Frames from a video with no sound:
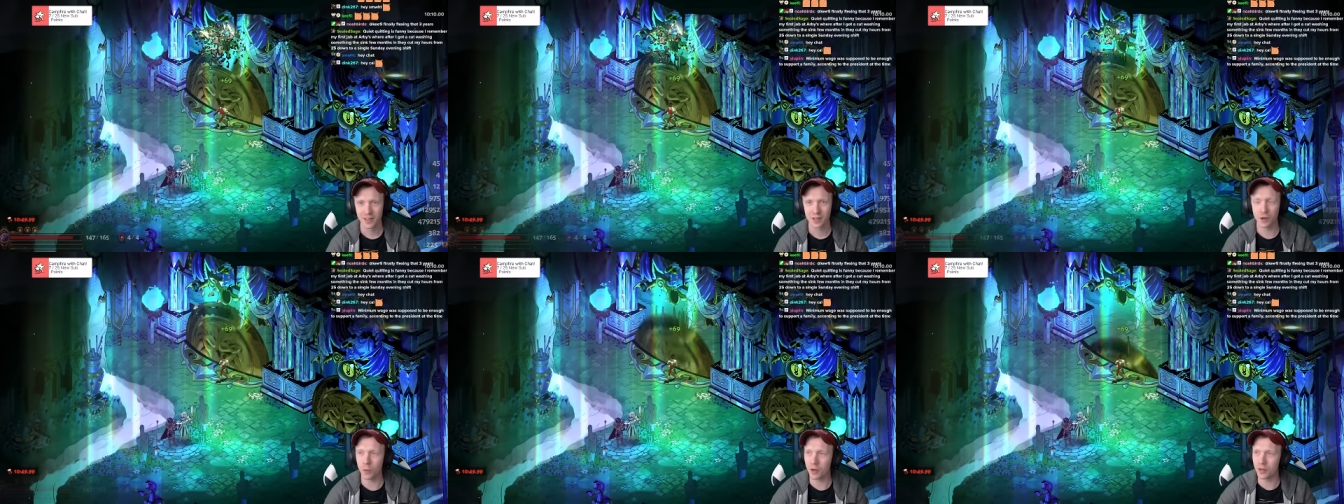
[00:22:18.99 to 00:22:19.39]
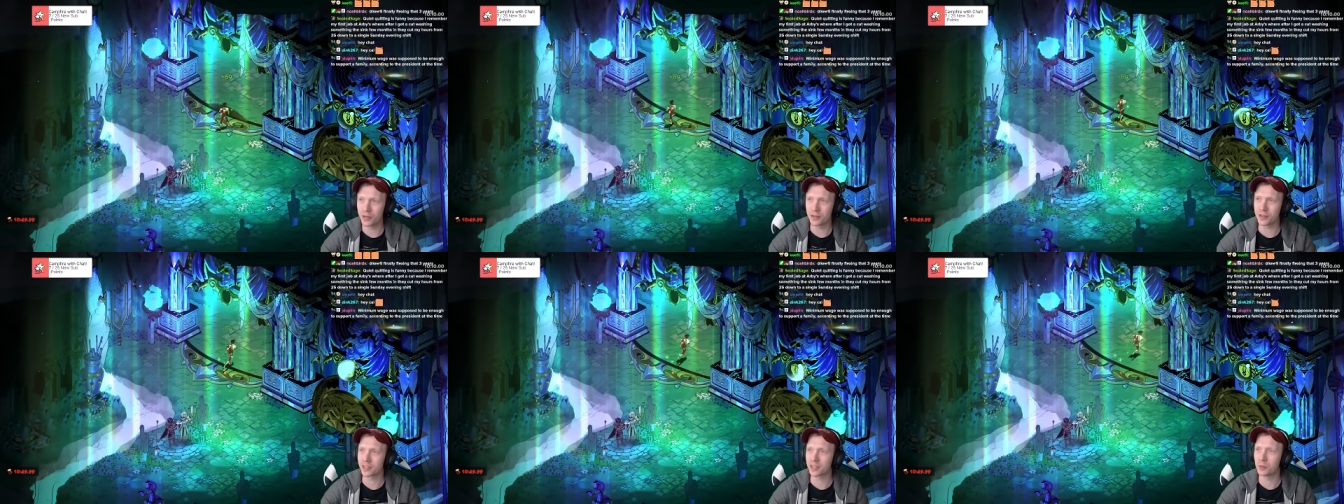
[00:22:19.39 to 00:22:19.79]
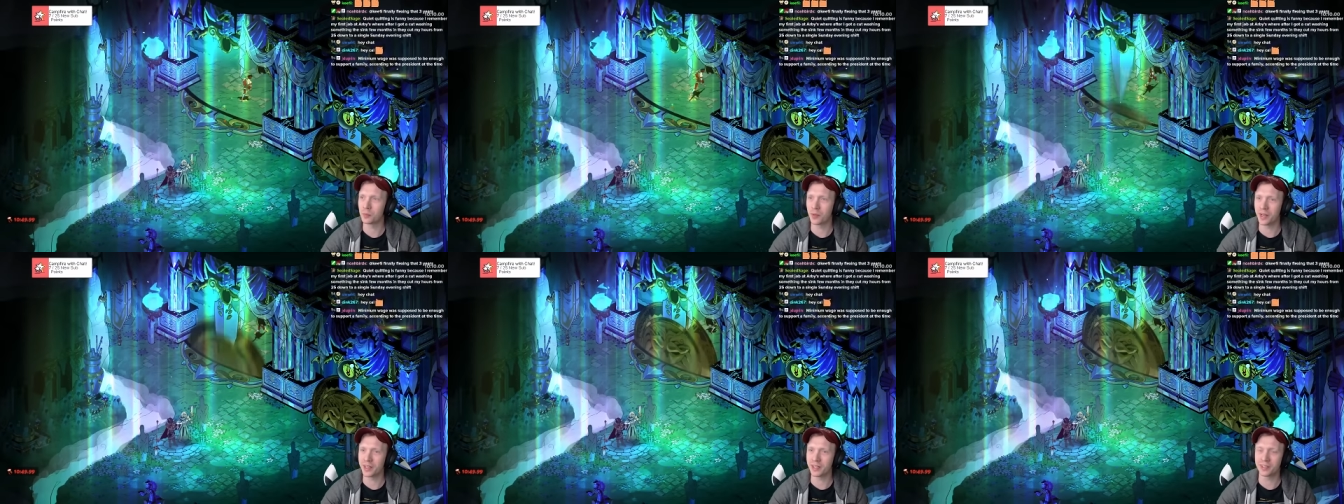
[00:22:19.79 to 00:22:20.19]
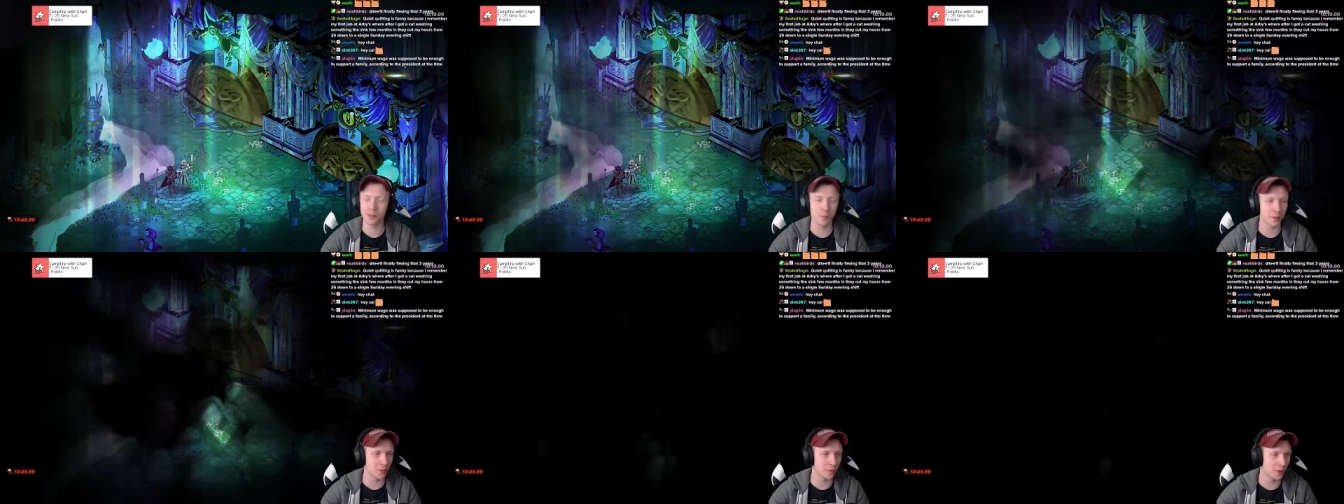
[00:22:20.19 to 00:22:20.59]
No wonder they're complaining.
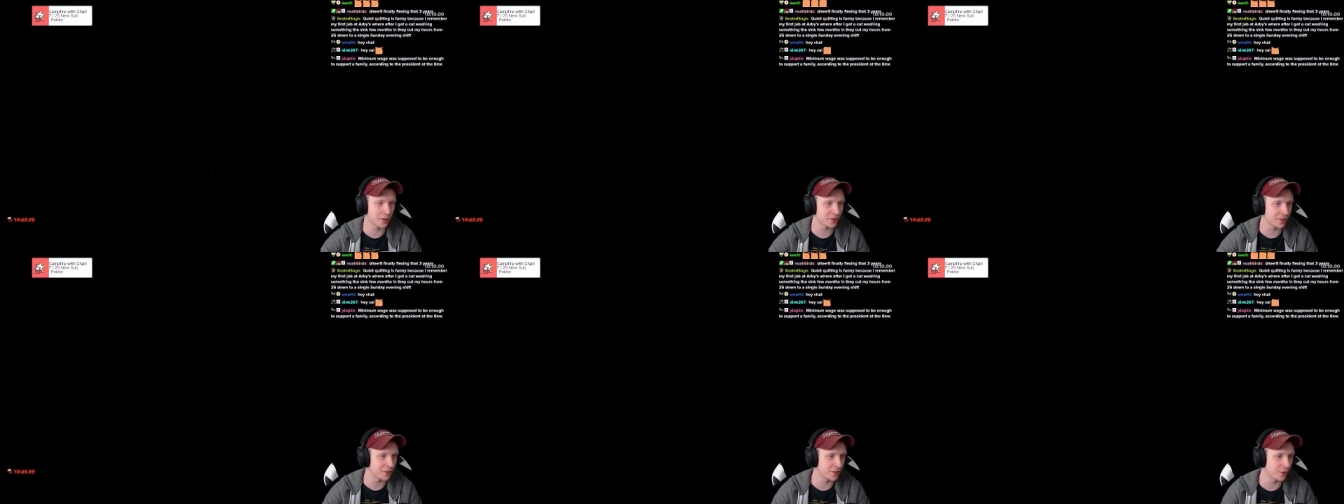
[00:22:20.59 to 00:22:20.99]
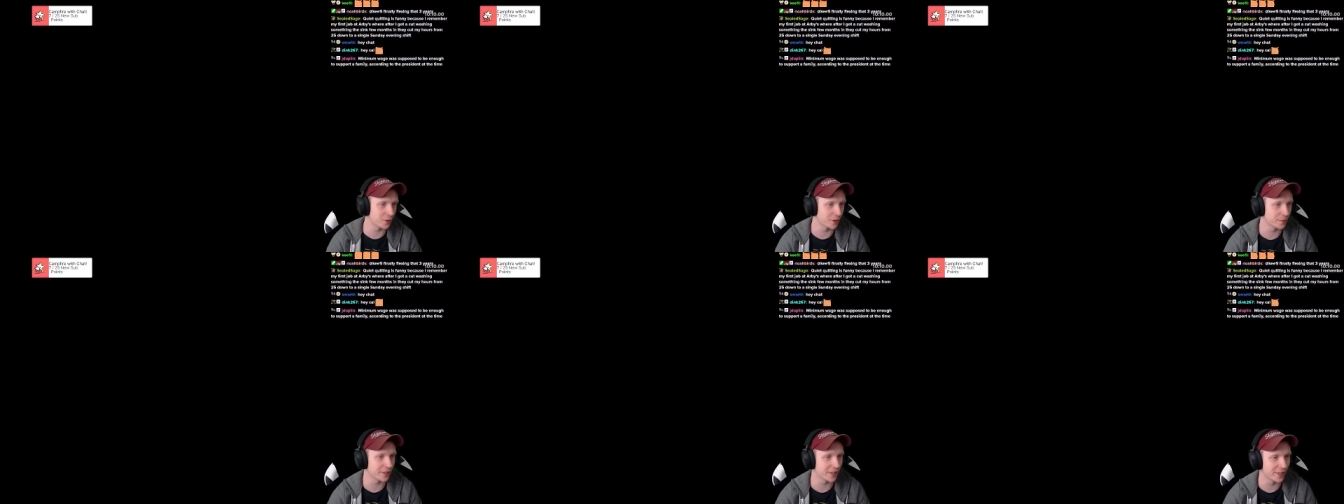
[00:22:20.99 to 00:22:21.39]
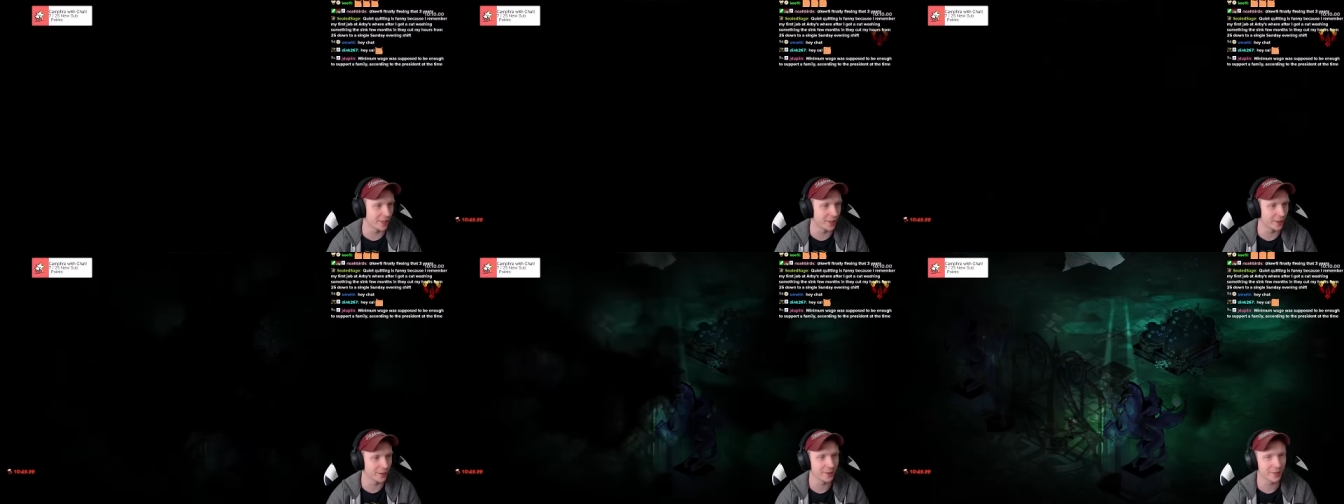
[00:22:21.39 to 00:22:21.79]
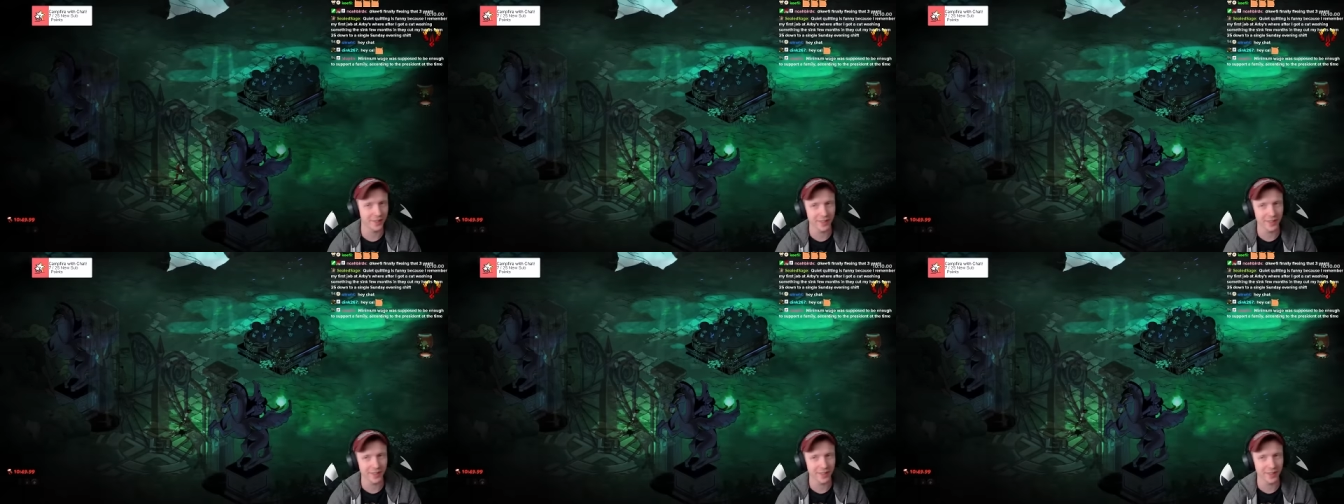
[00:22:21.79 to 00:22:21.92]
Nobody wants to do them, you know.